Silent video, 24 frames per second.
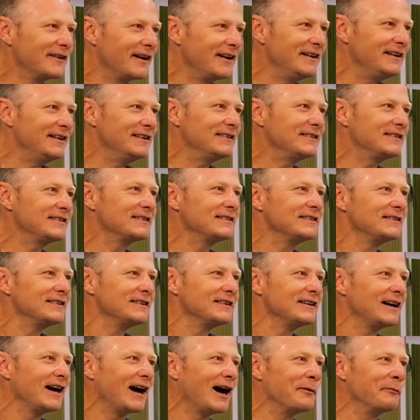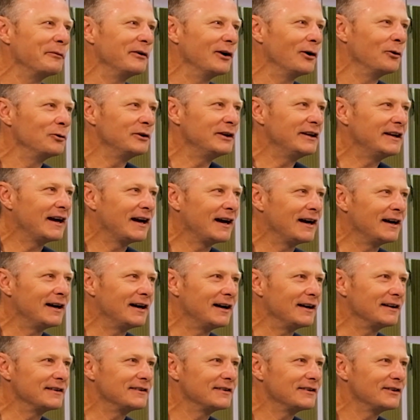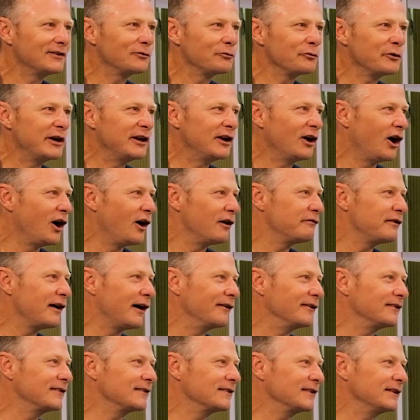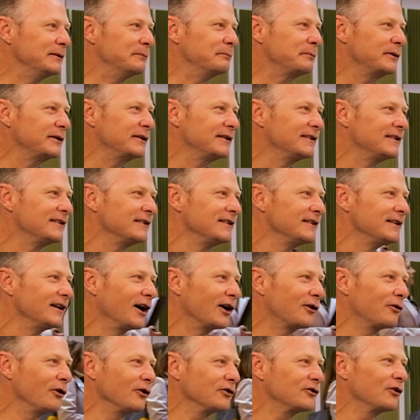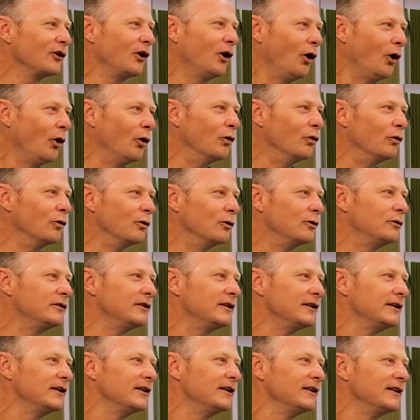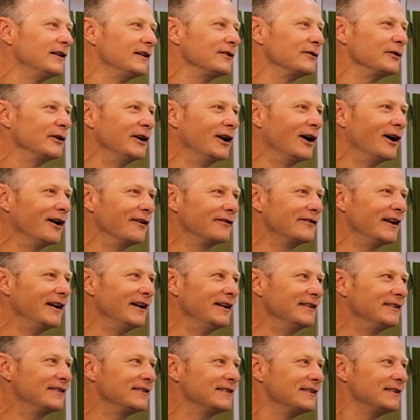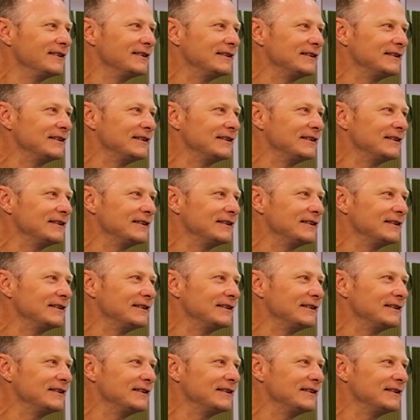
days, and we only had 3.5 hours sleep across the whole 3.5 days.